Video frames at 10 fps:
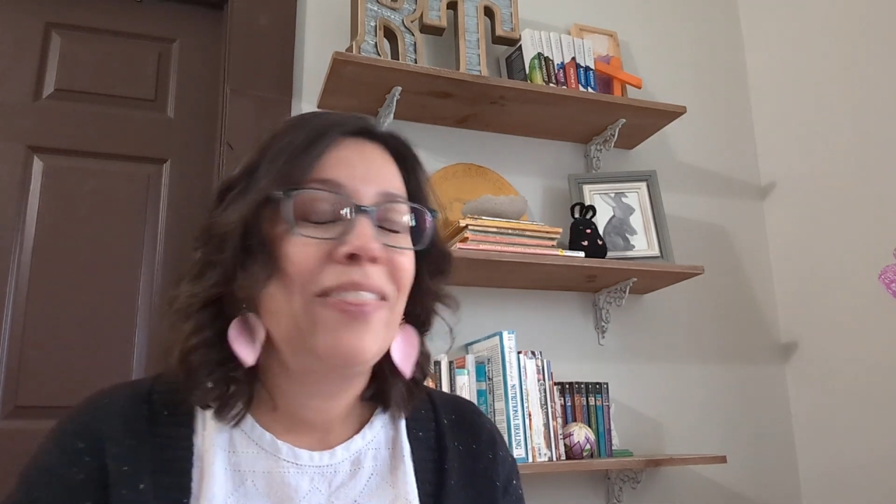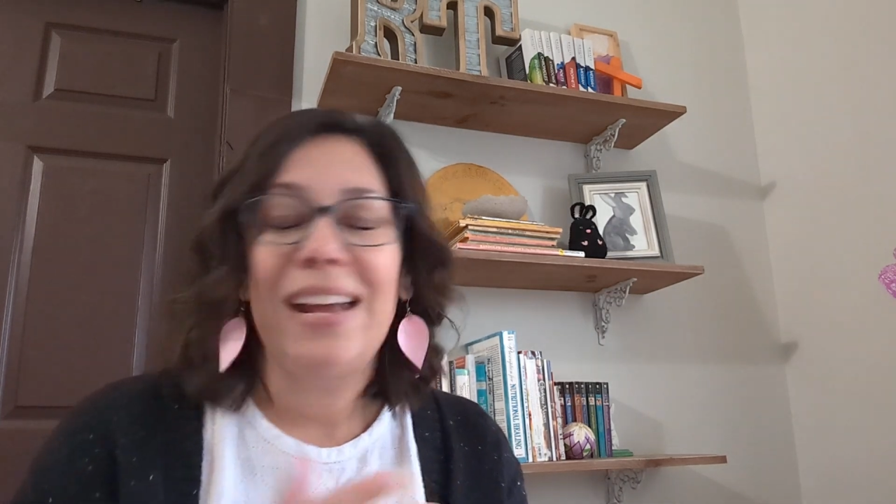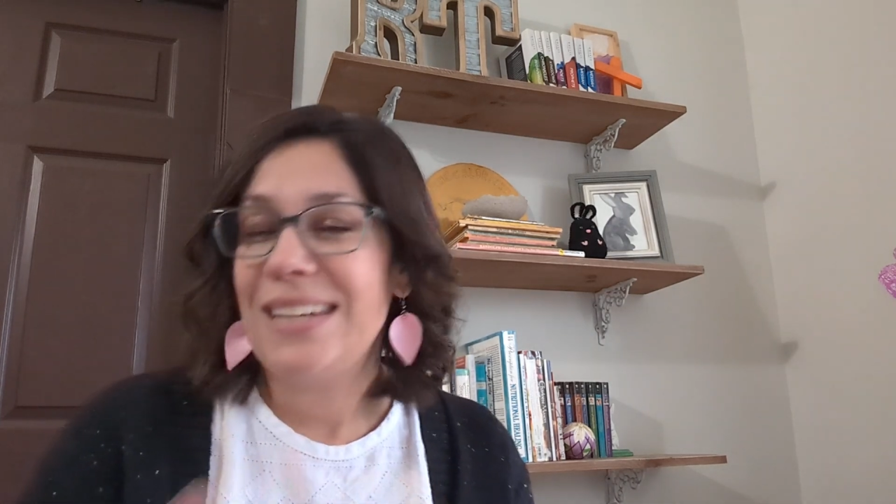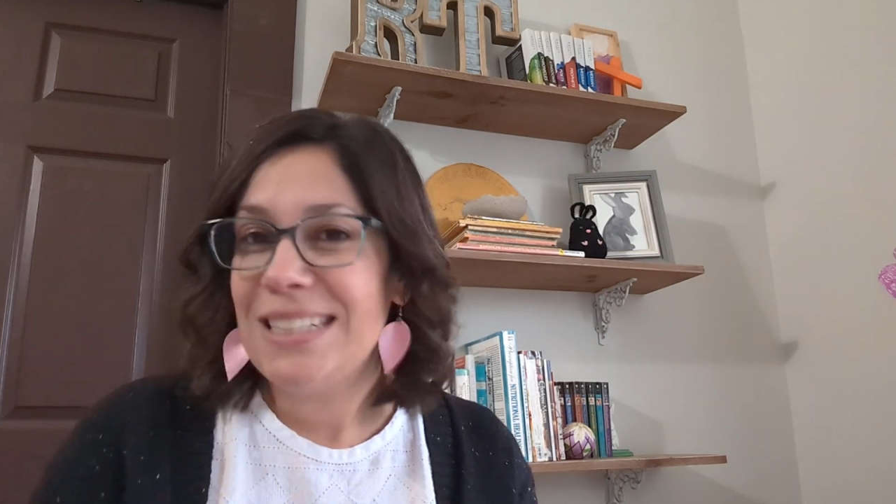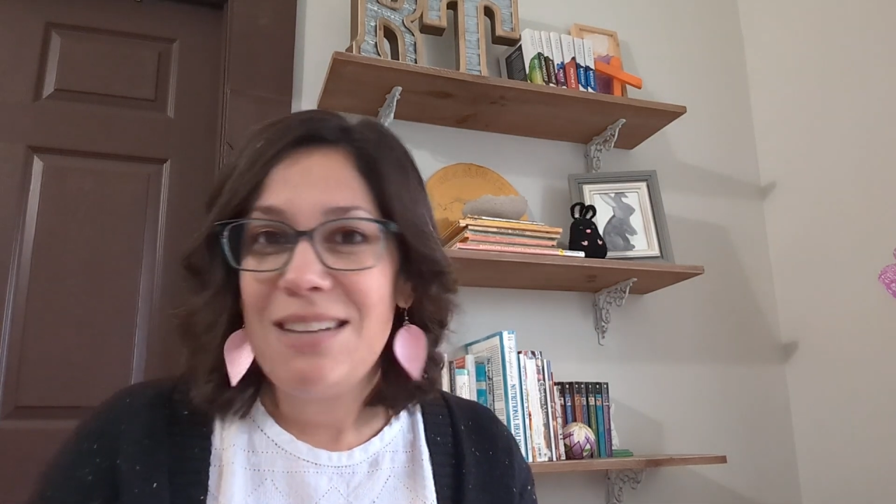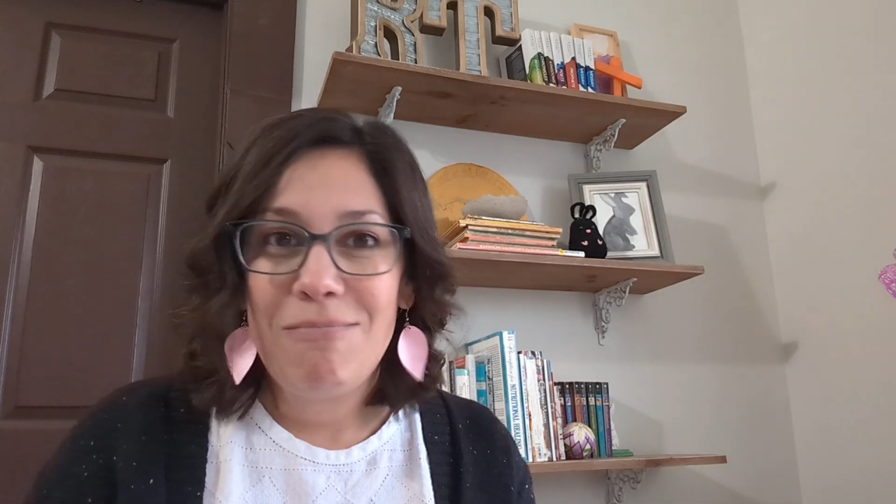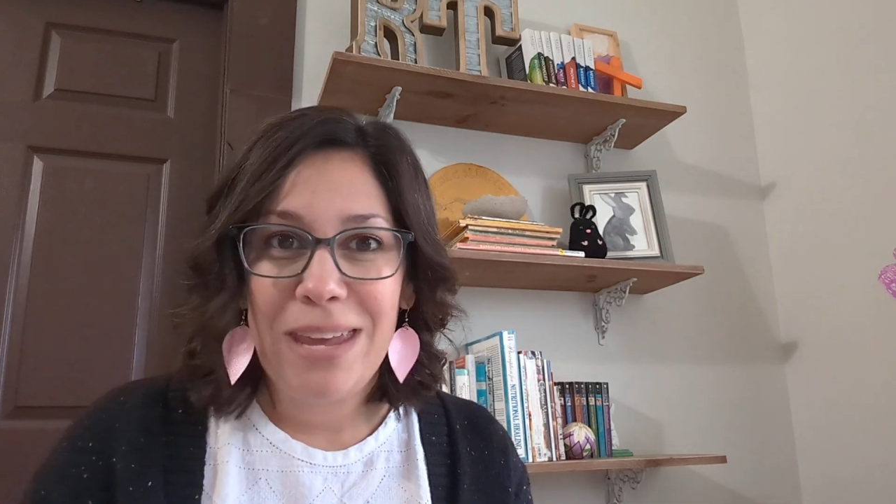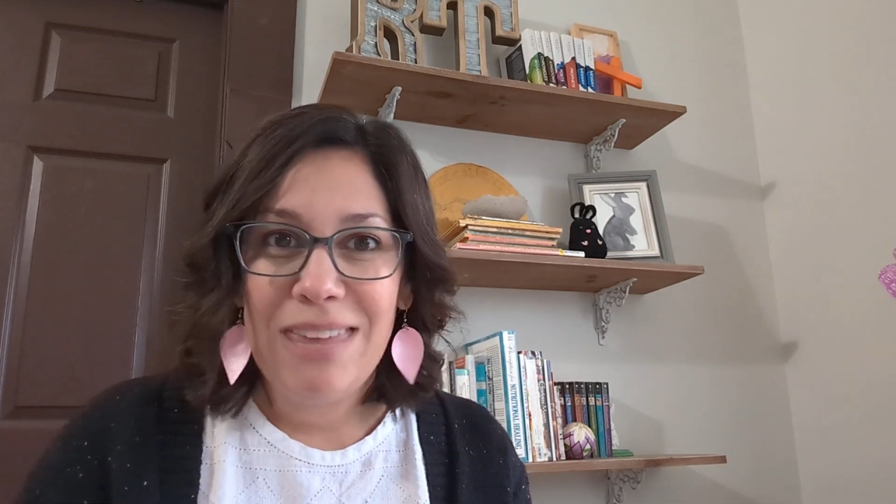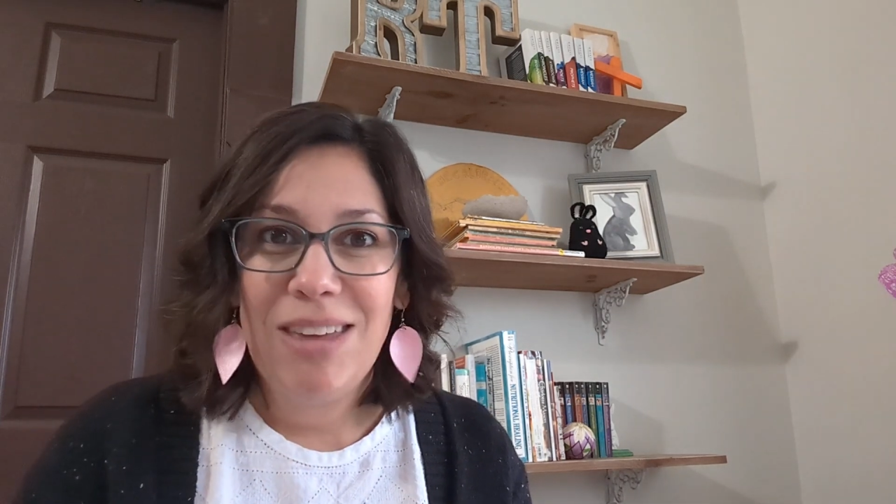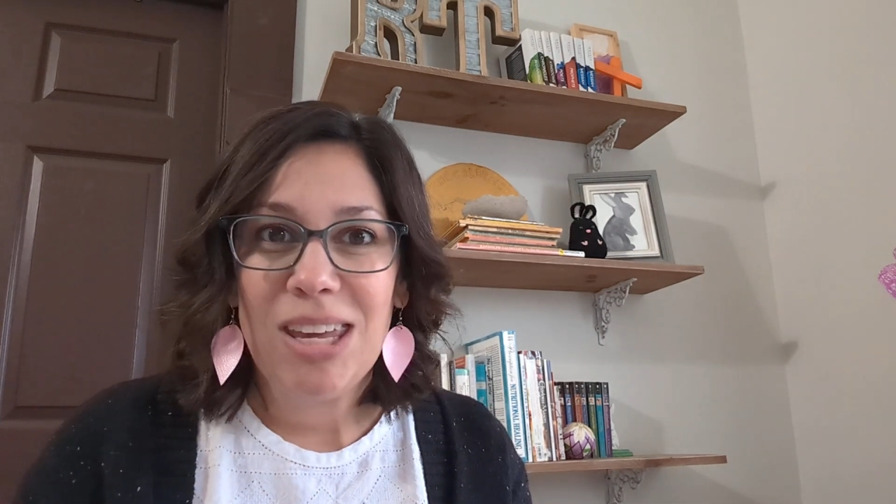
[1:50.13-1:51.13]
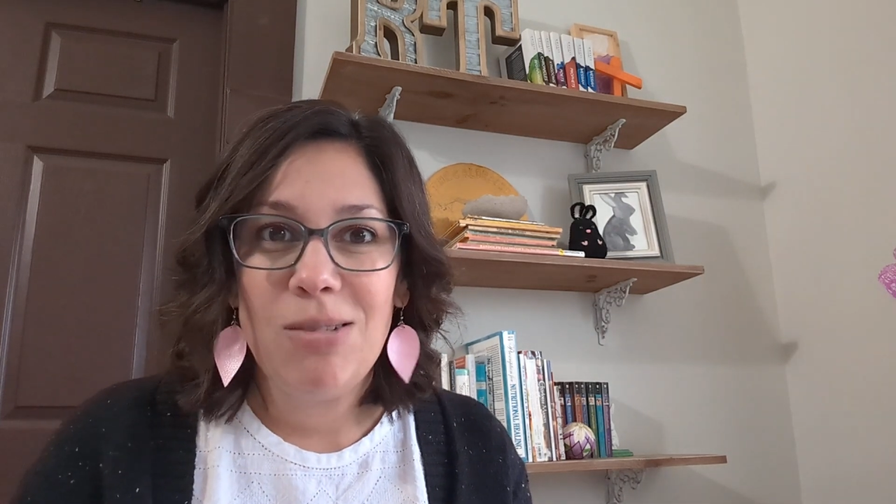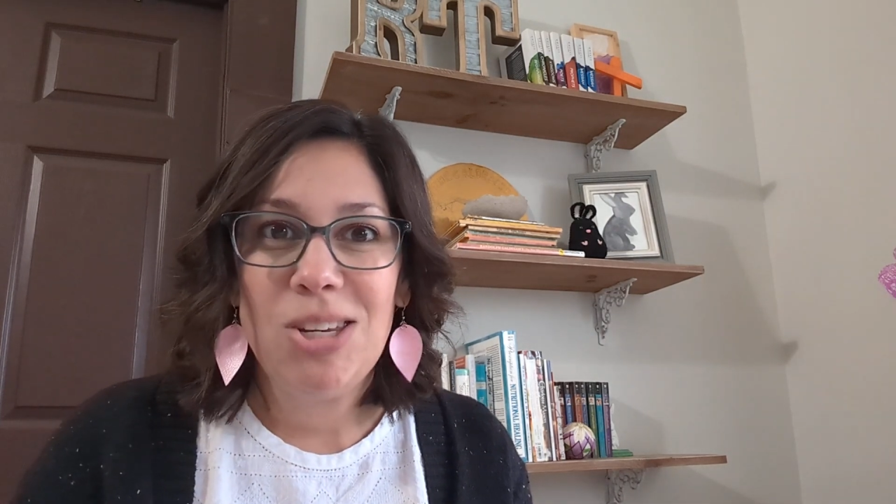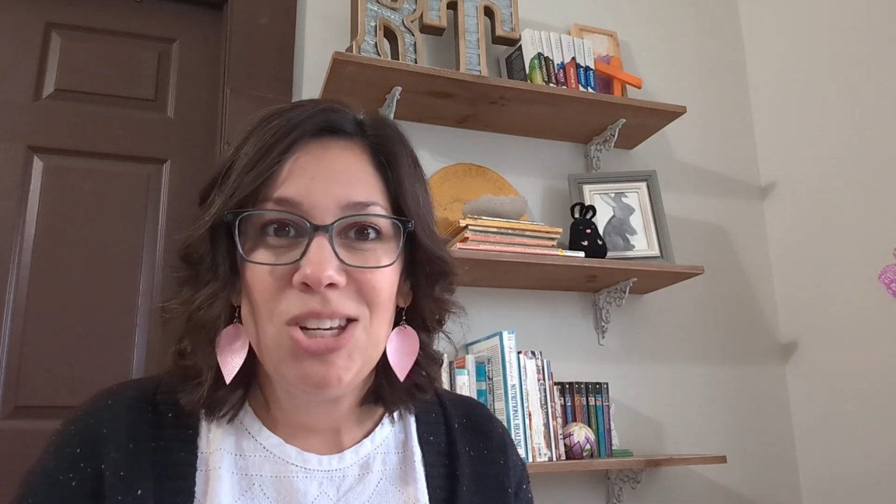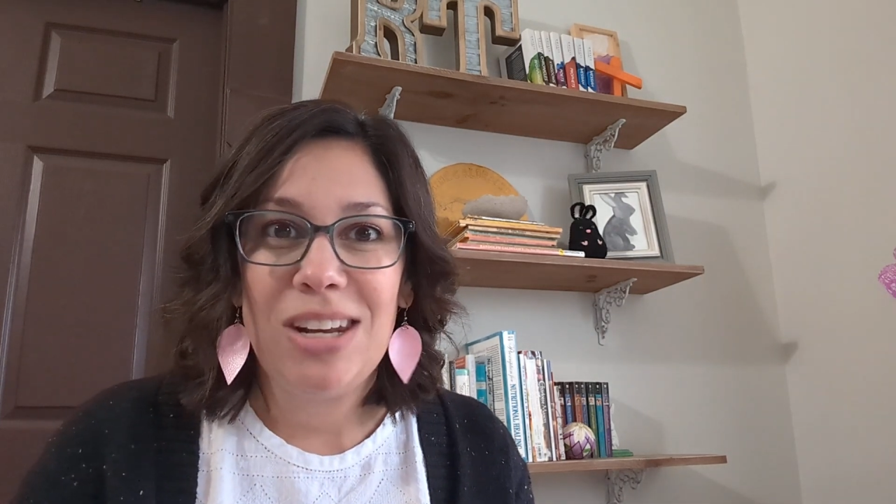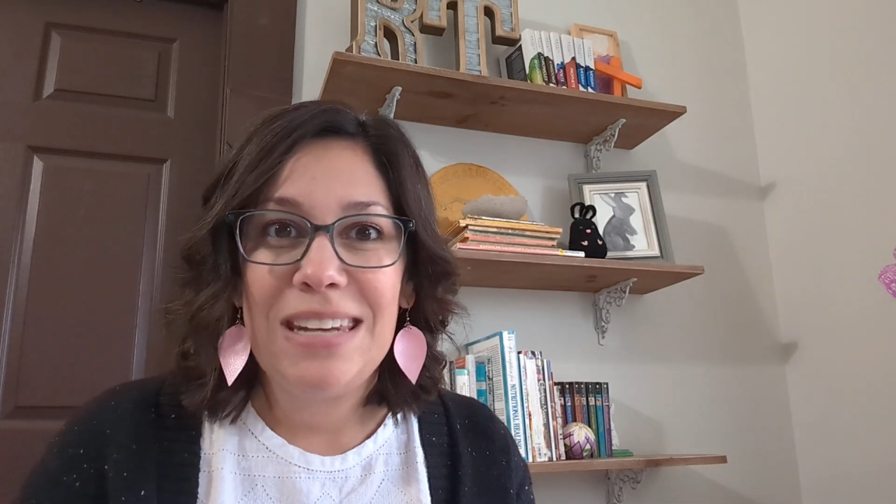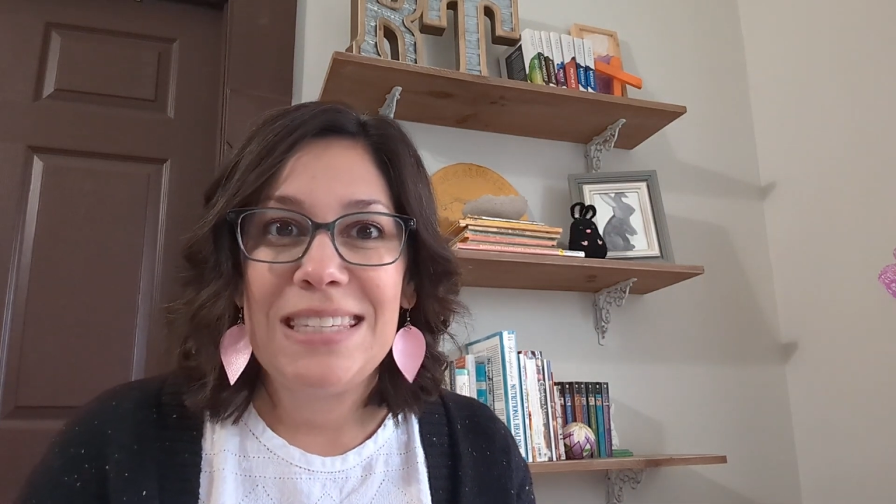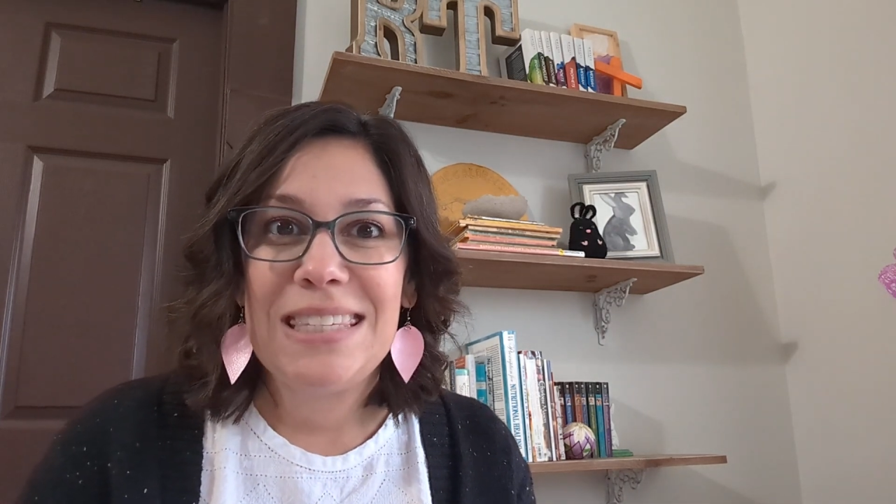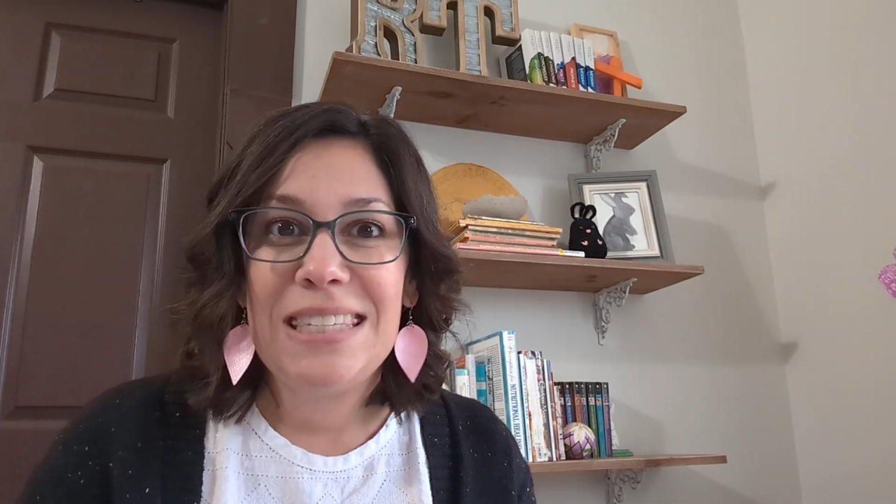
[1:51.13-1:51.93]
That doesn't mean that you shouldn't